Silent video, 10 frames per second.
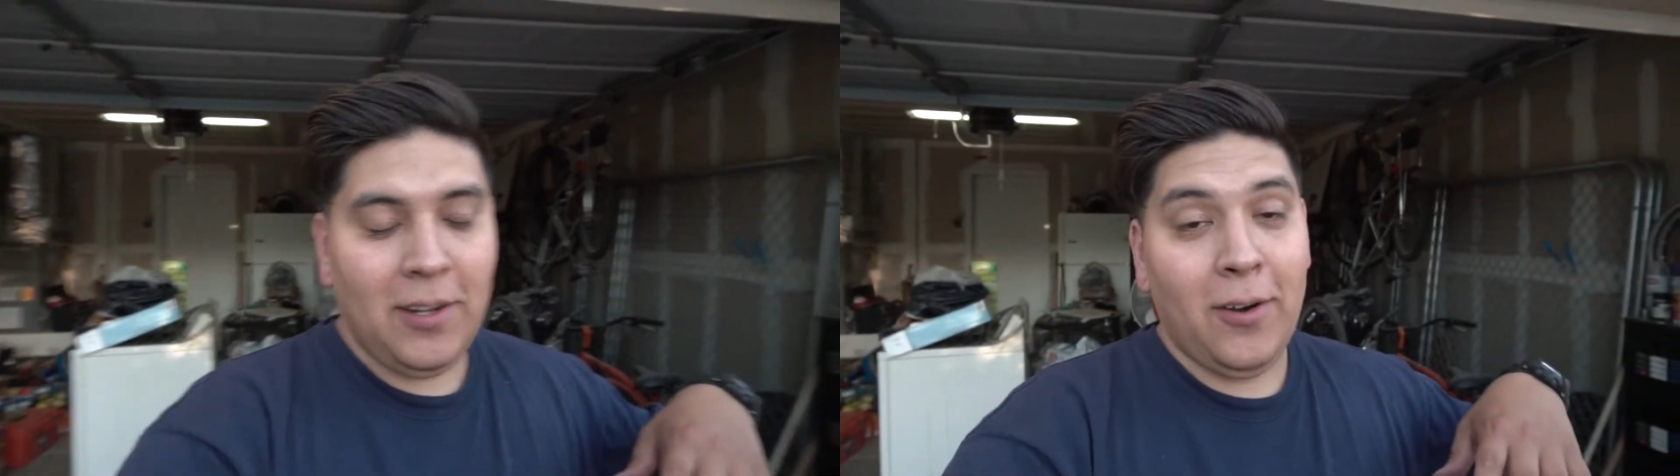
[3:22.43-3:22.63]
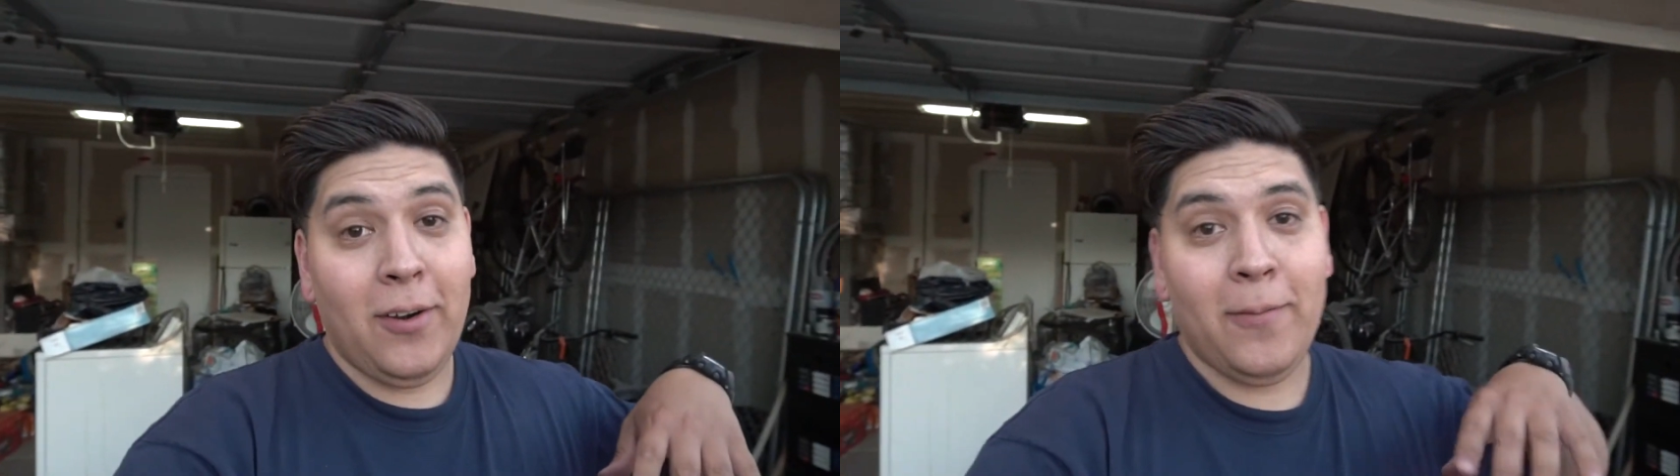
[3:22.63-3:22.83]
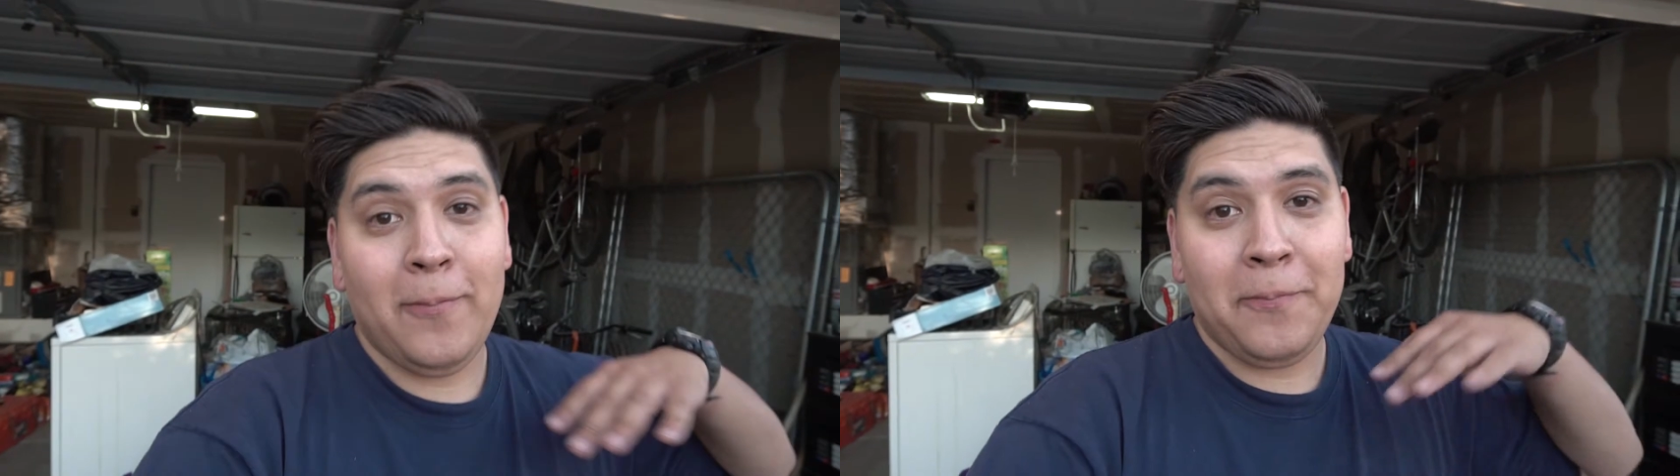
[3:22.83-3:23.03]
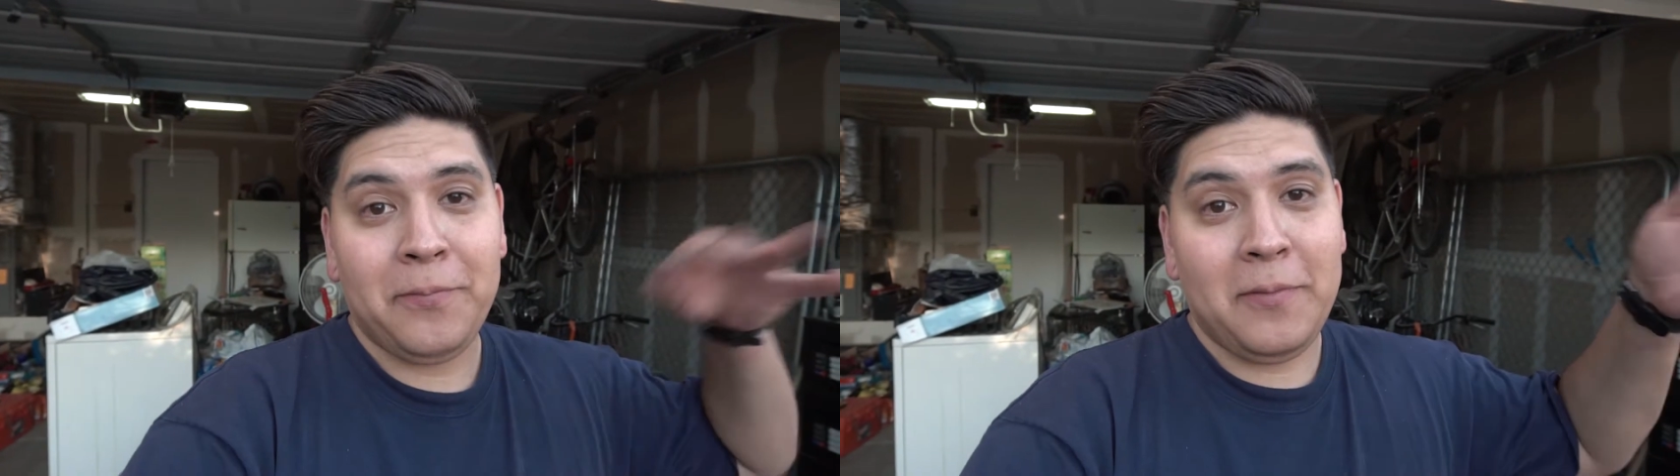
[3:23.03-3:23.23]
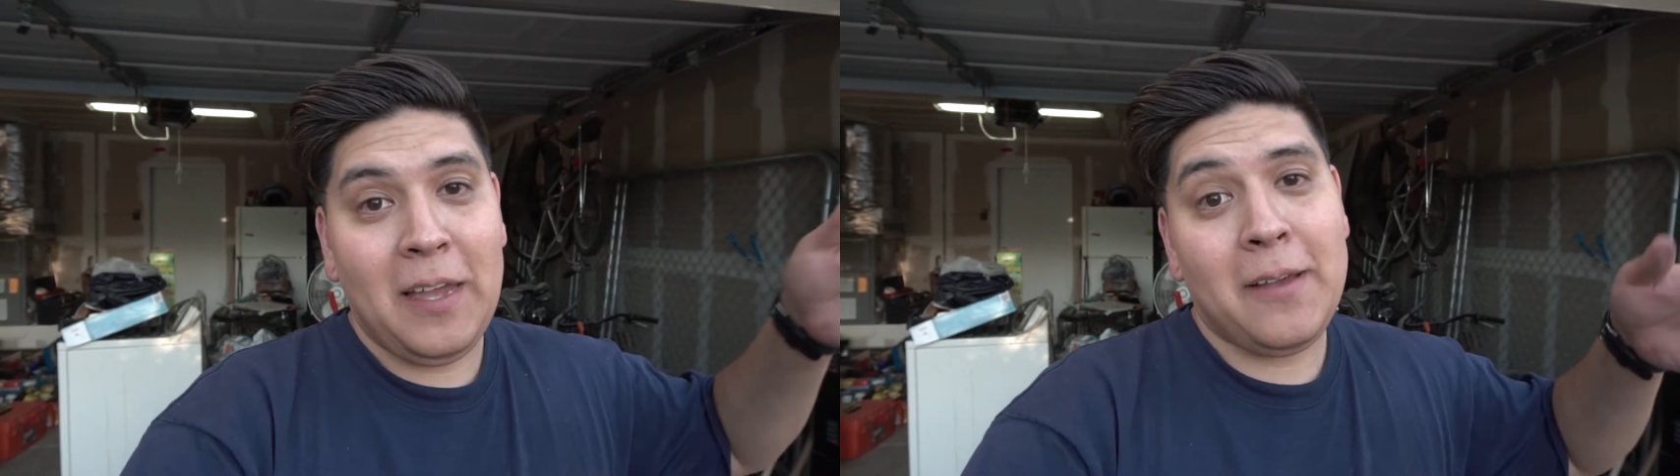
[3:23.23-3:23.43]
or
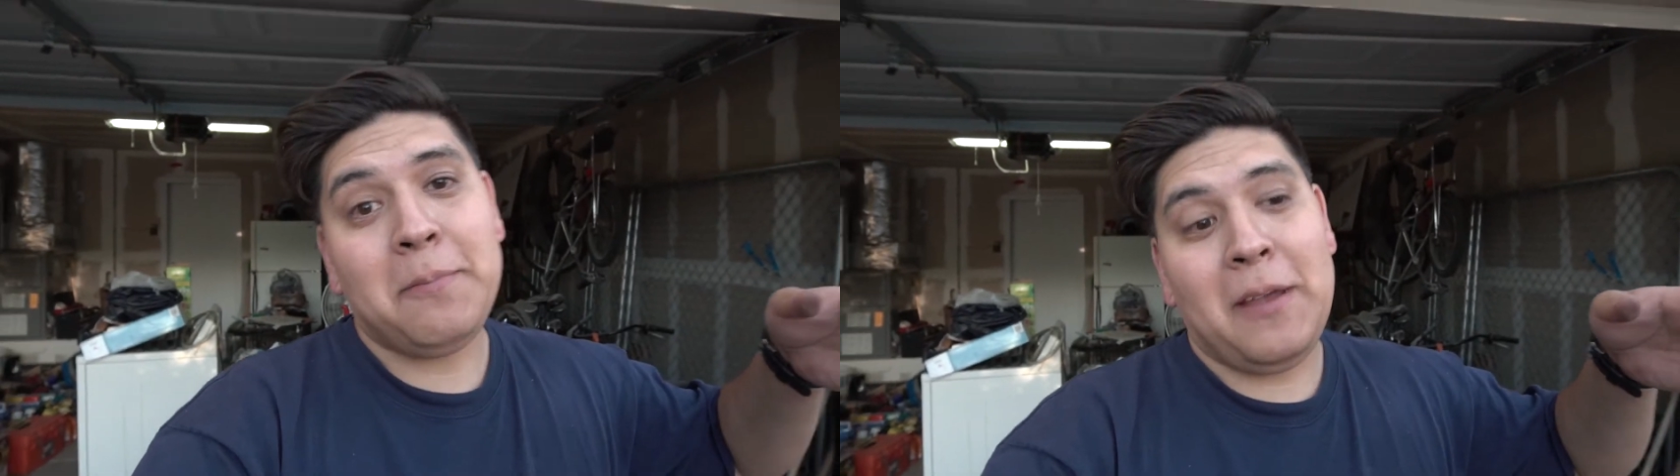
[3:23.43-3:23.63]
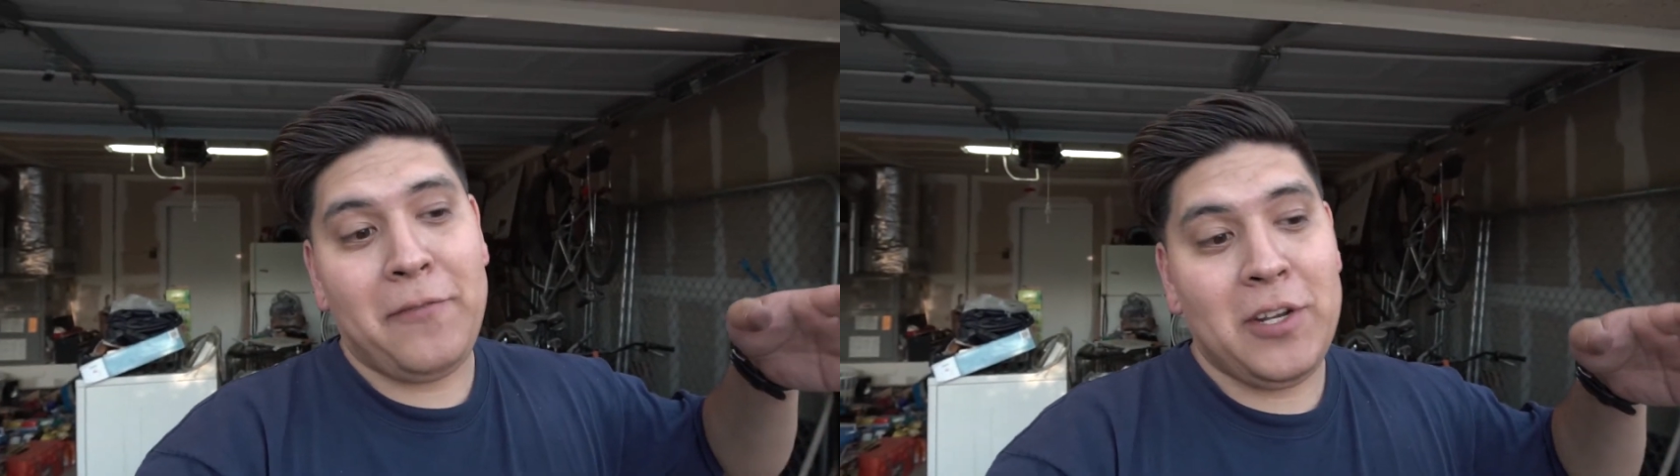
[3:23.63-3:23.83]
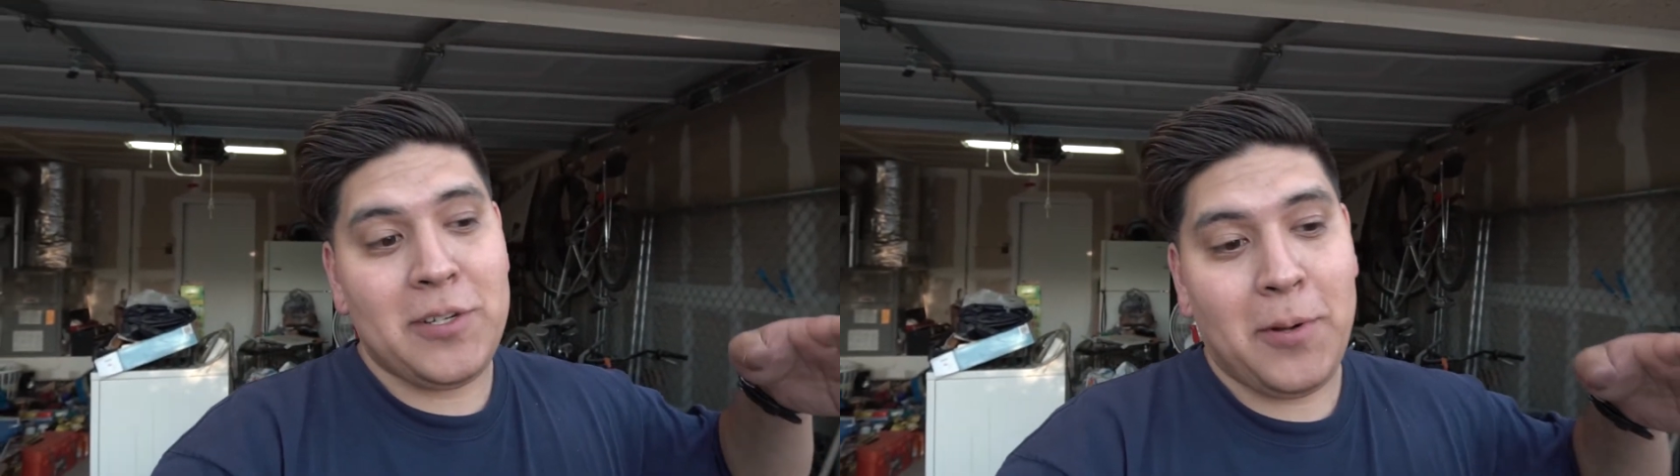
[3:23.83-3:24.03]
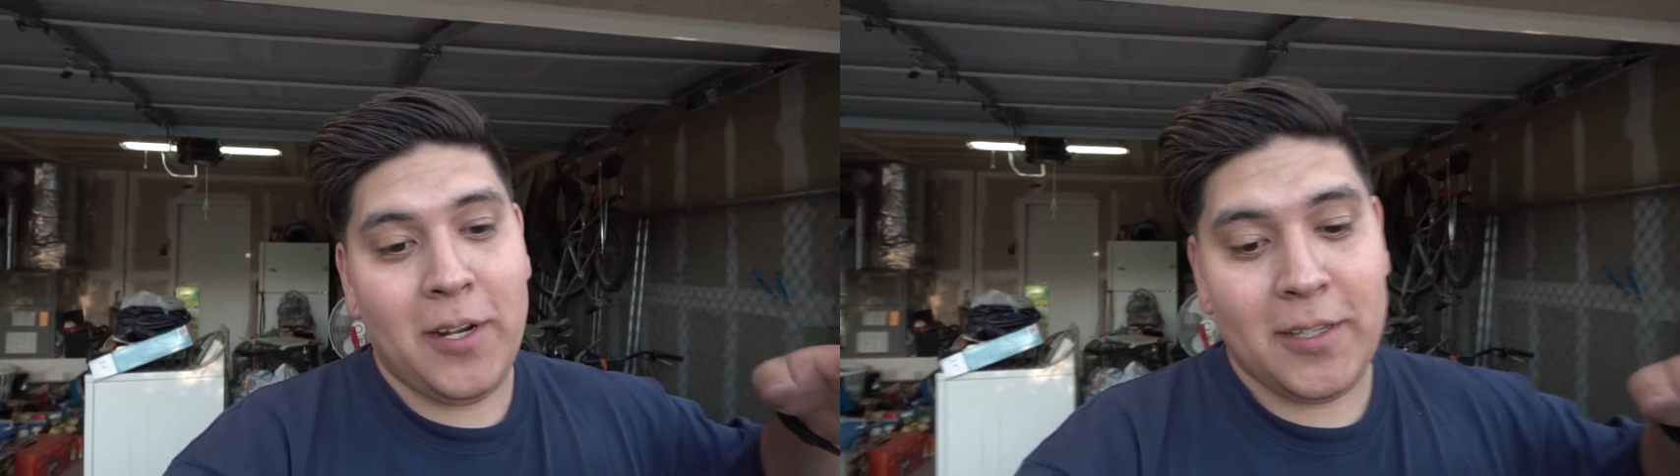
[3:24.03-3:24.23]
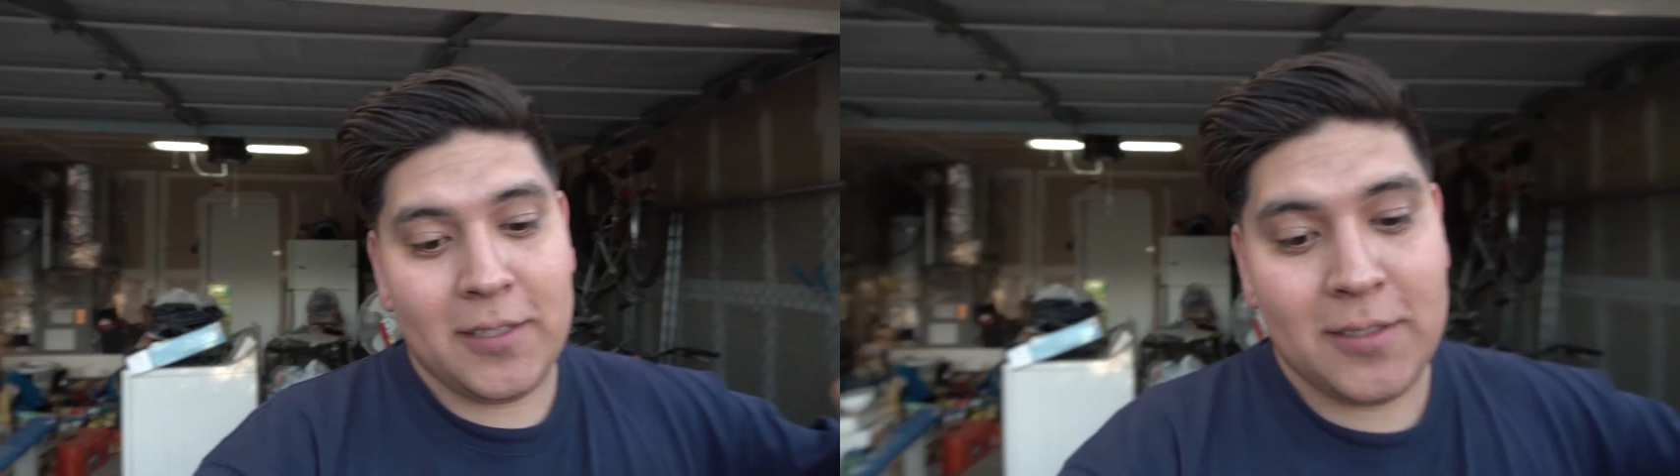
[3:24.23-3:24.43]
my finished
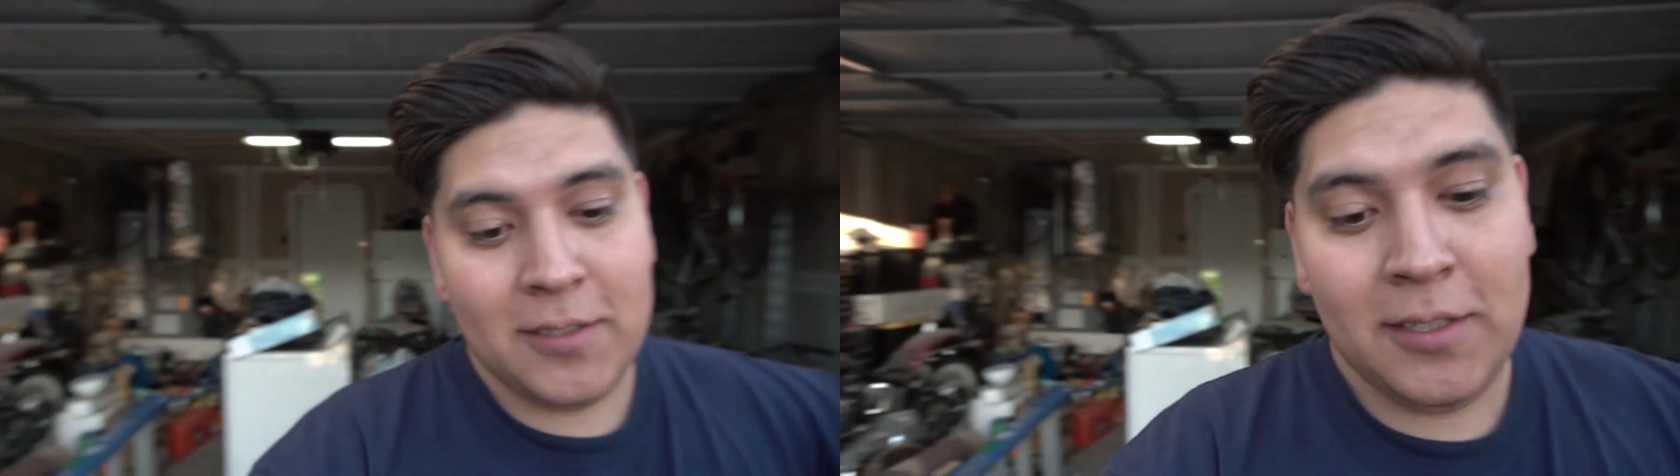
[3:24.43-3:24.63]
products.